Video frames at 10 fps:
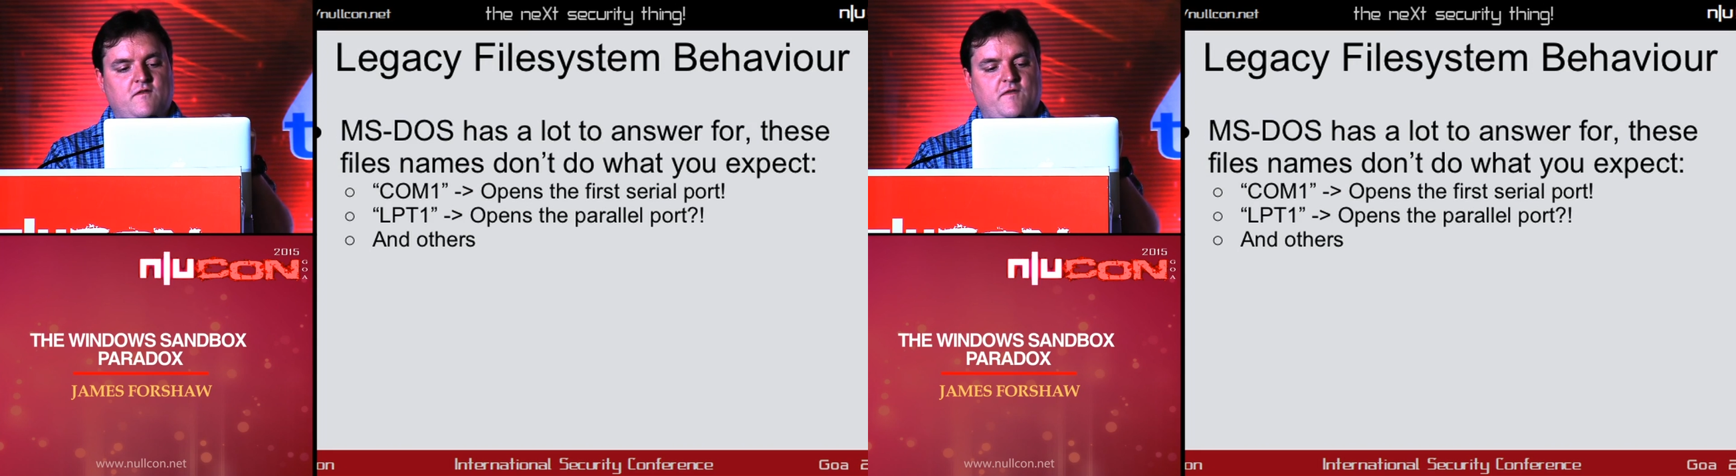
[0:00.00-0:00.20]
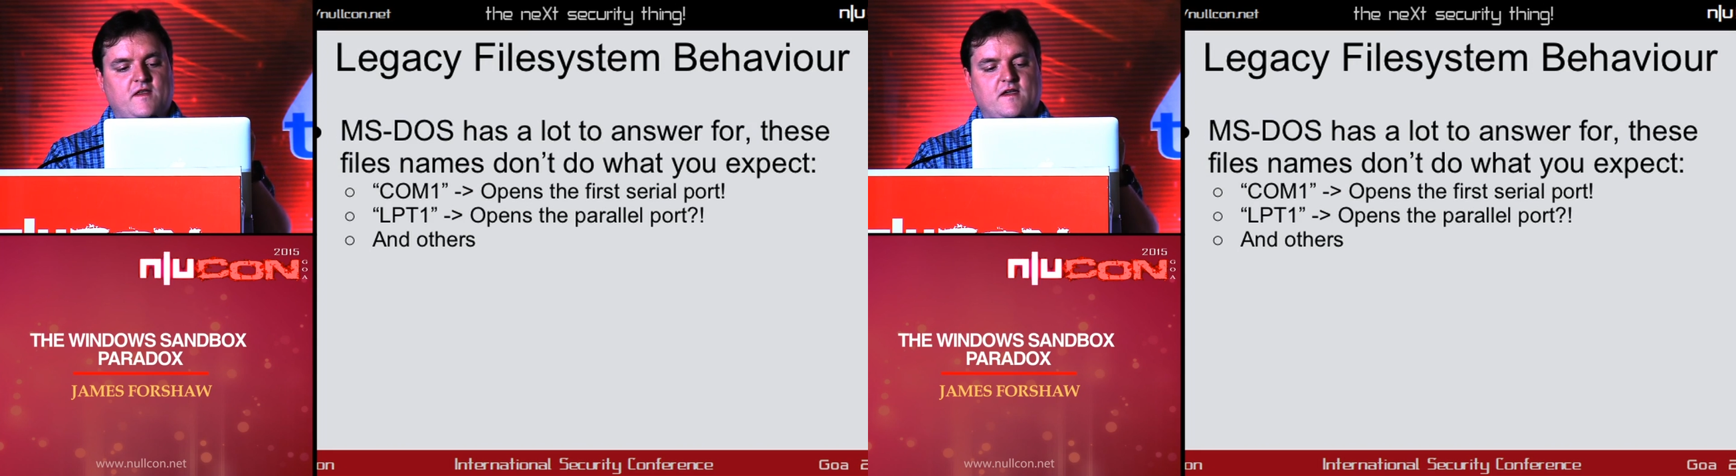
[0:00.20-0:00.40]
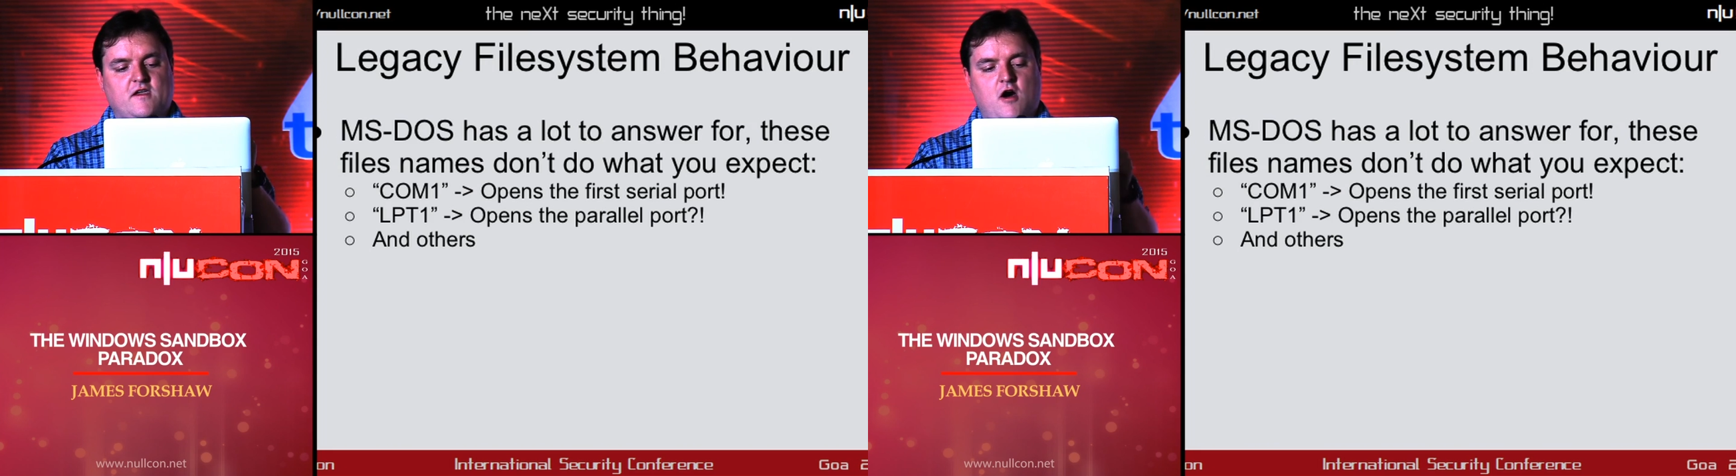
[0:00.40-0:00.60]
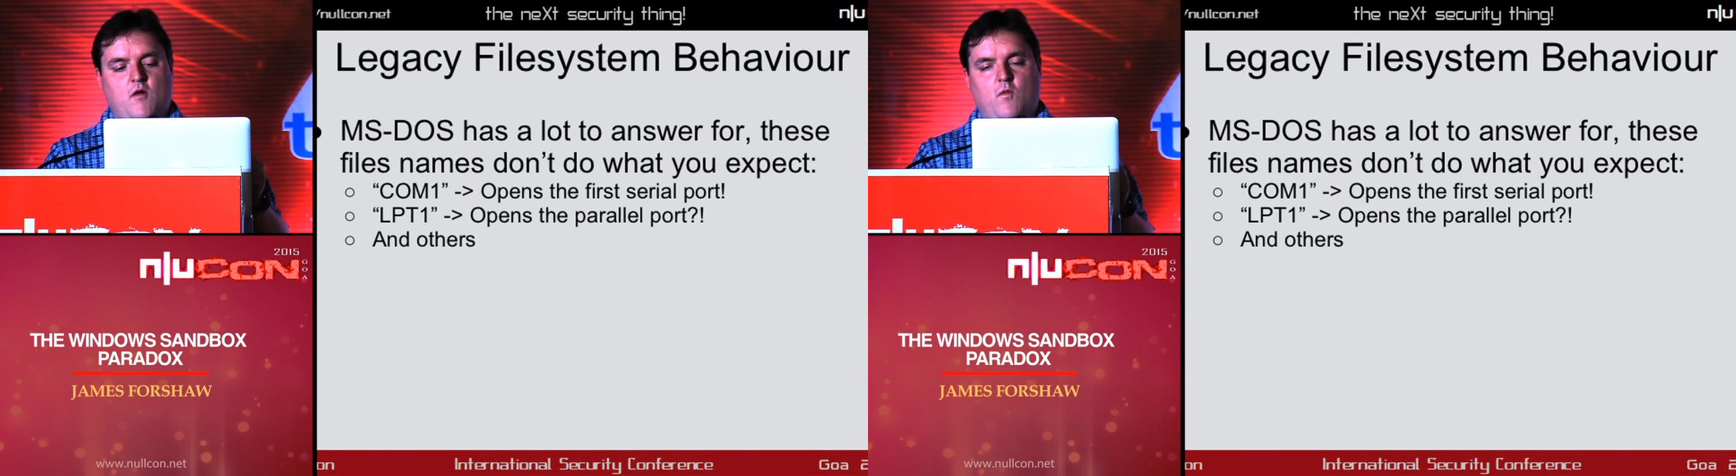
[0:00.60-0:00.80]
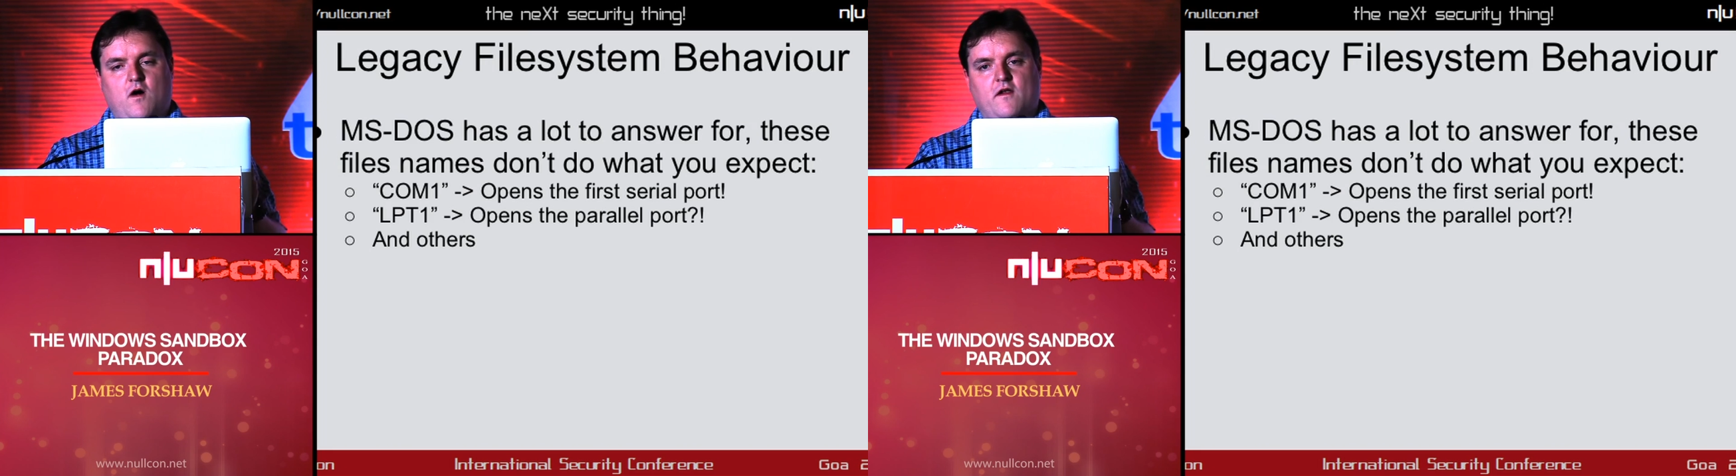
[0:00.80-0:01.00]
Things like
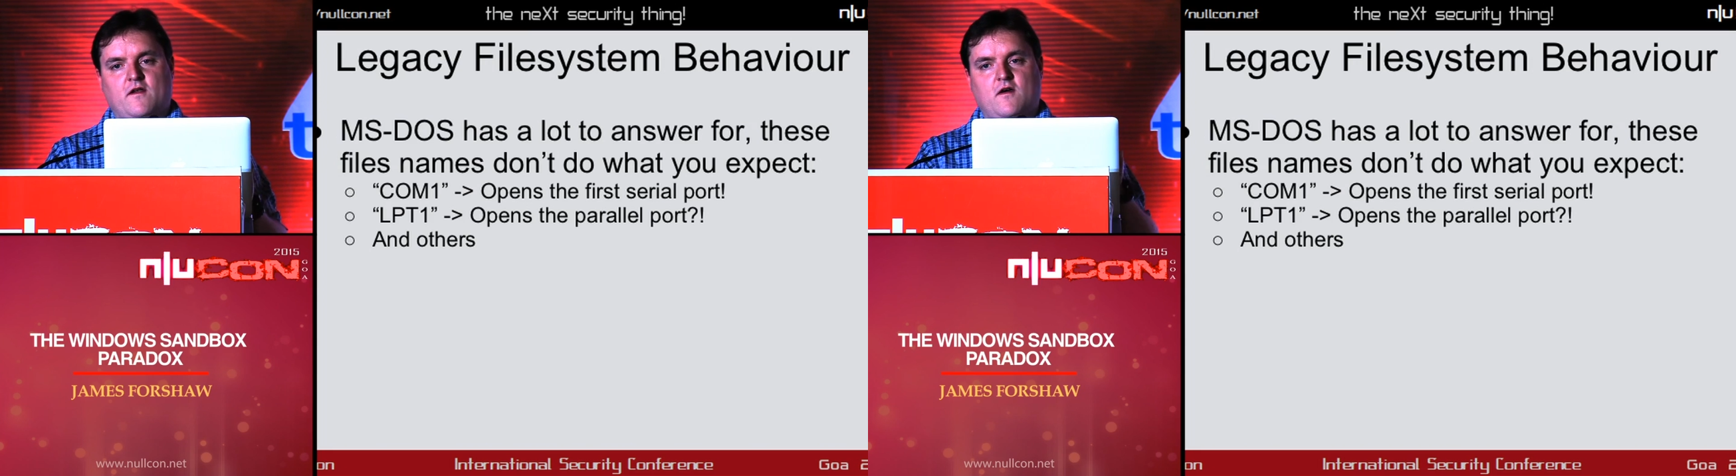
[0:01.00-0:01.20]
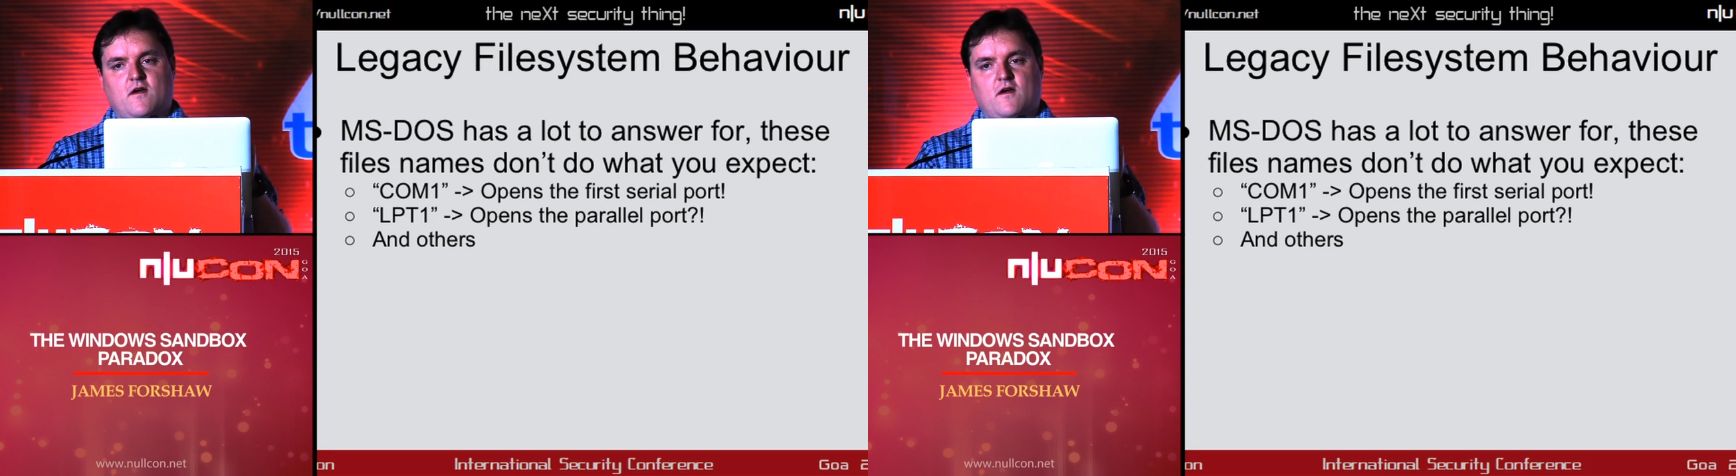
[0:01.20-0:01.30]
COM1